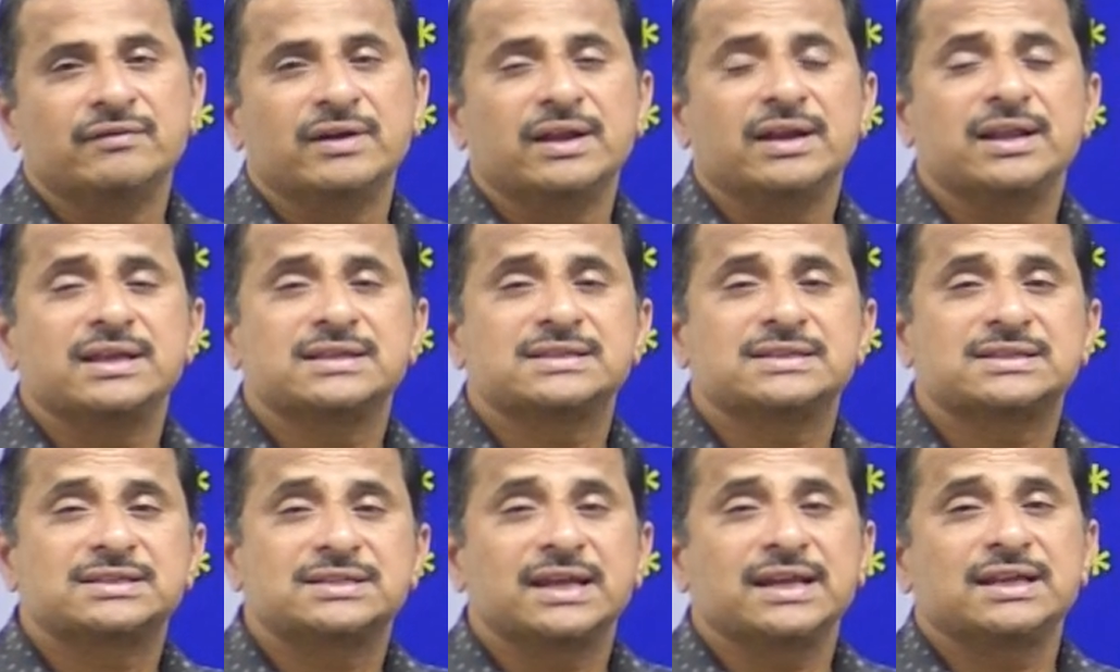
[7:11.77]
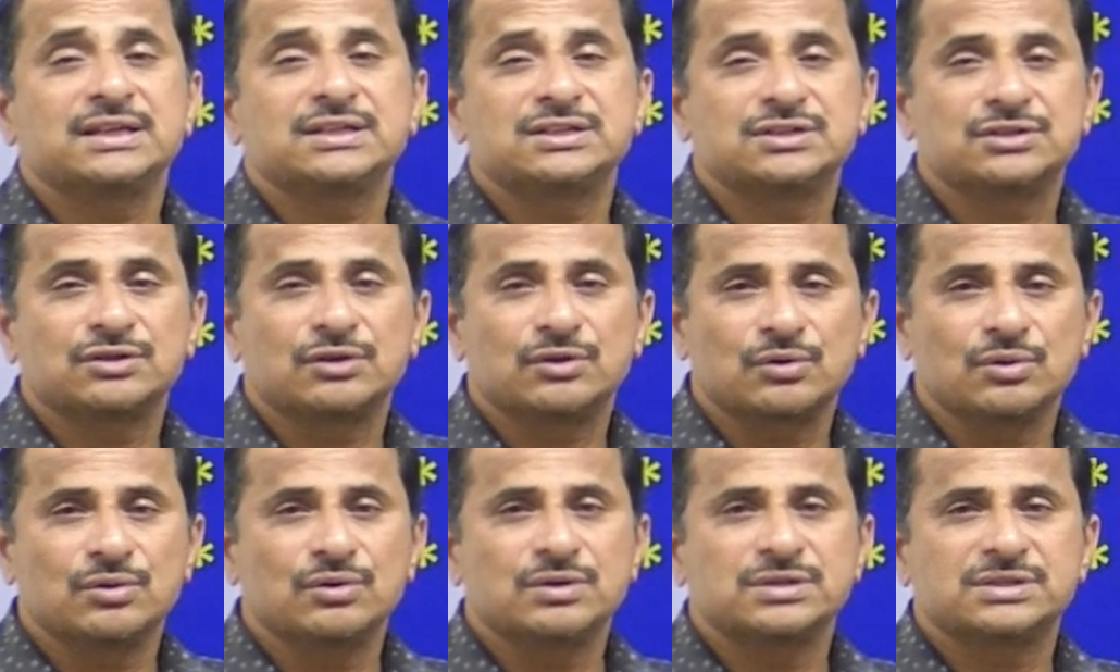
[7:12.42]
Very strict
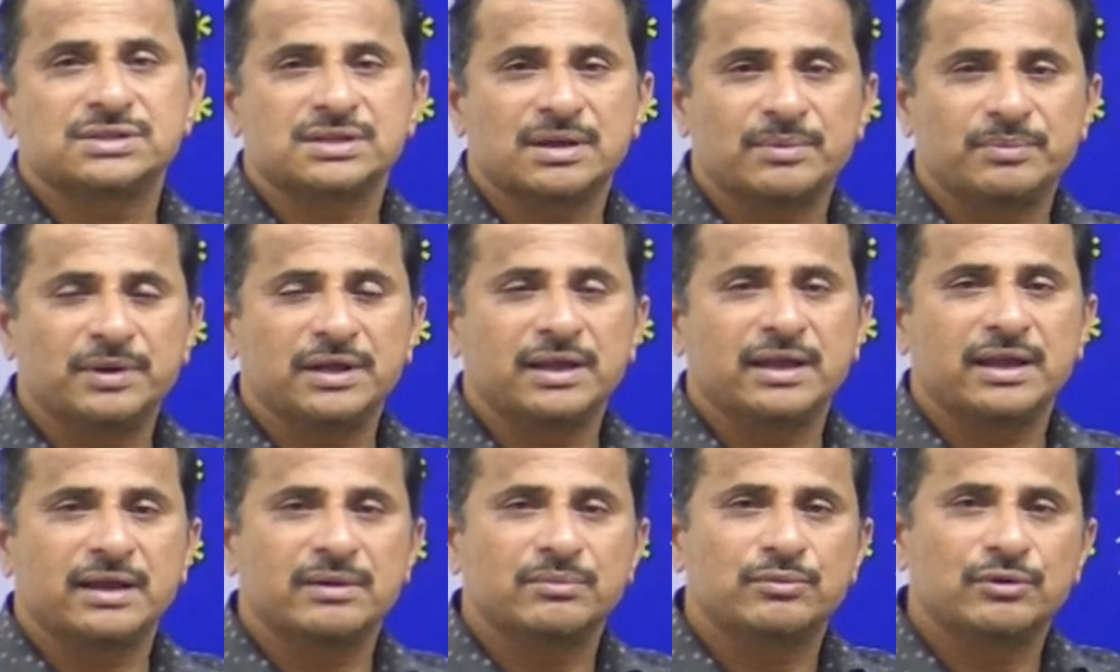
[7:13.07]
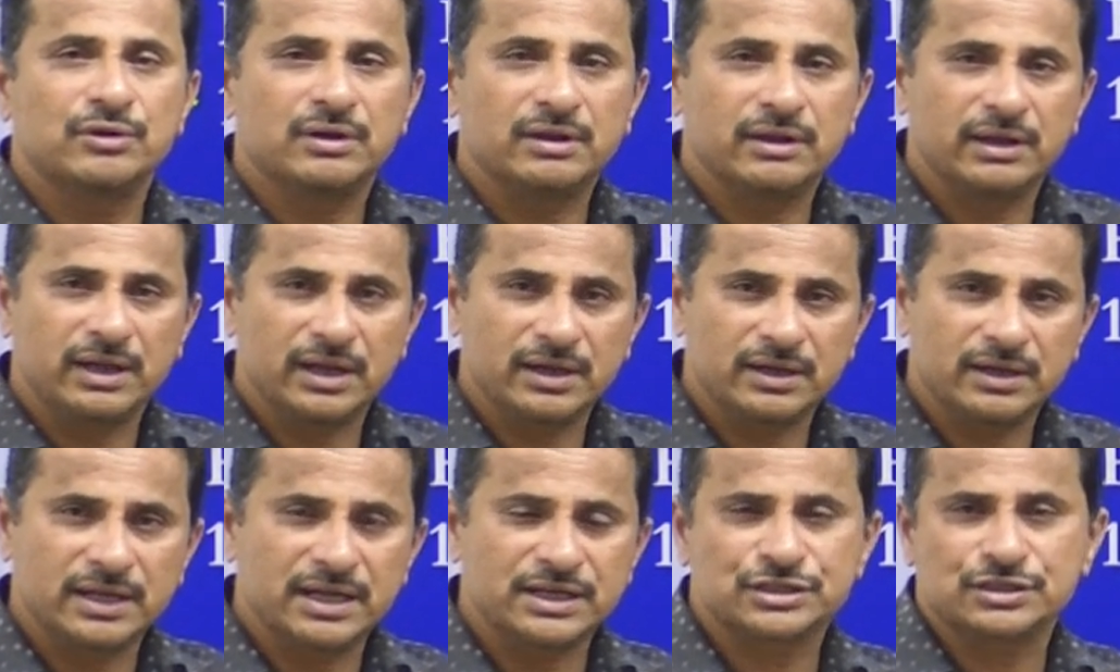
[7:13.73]
rules applicable
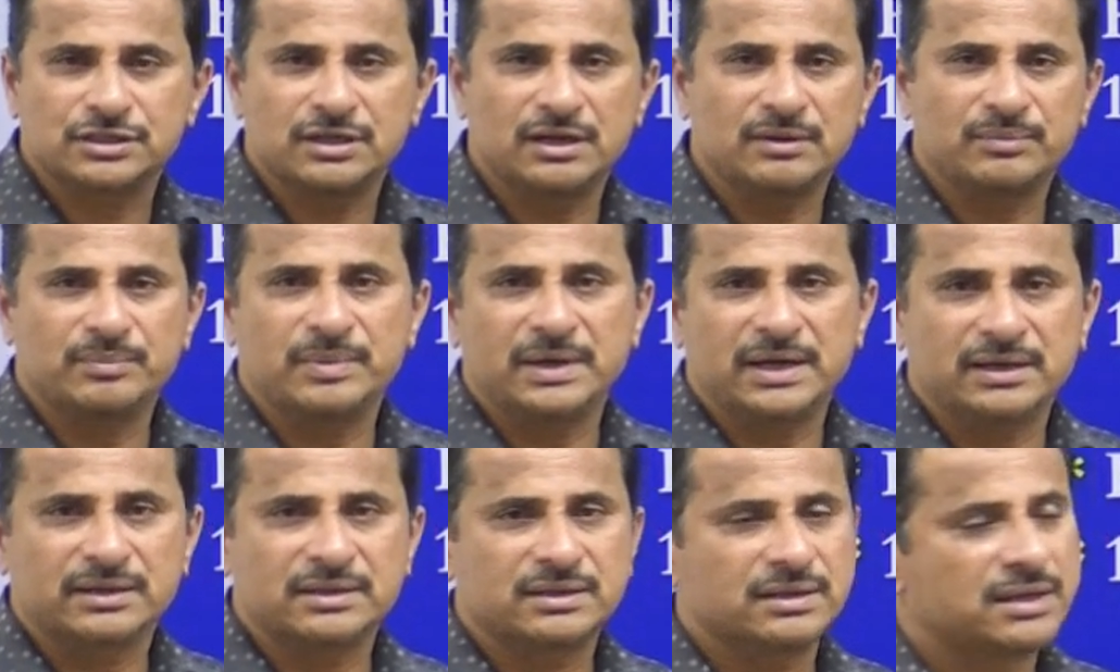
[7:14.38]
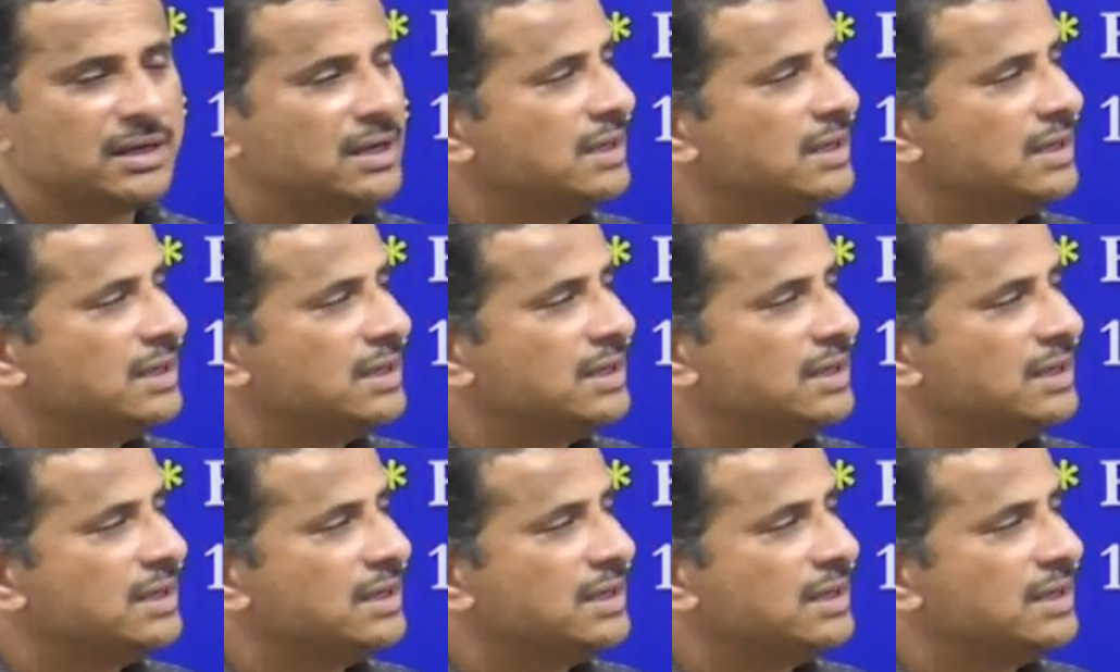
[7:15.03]
in national park.